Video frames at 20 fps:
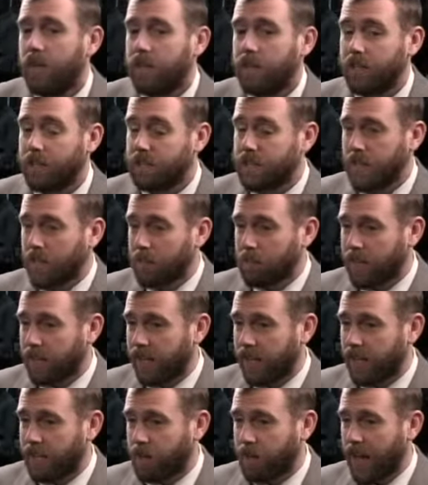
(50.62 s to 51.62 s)
You're telling me
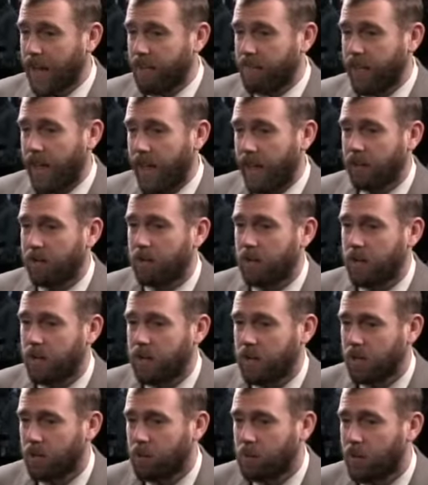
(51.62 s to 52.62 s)
that you have that.
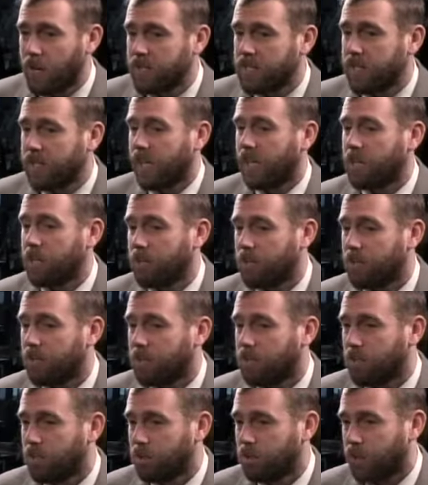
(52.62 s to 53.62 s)
What is it that you can
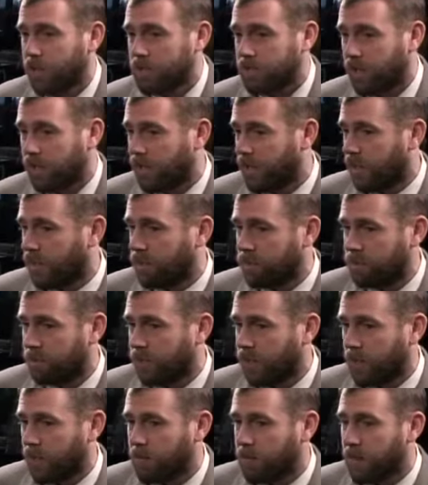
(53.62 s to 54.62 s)
do that's going
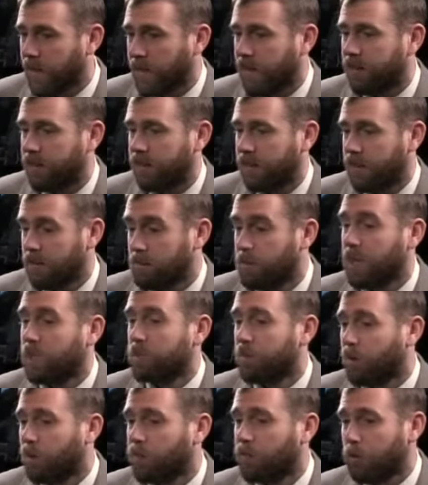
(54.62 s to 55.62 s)
to, make it
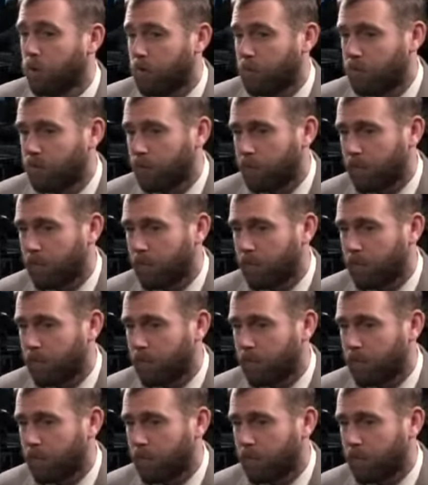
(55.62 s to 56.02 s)
much more affordable for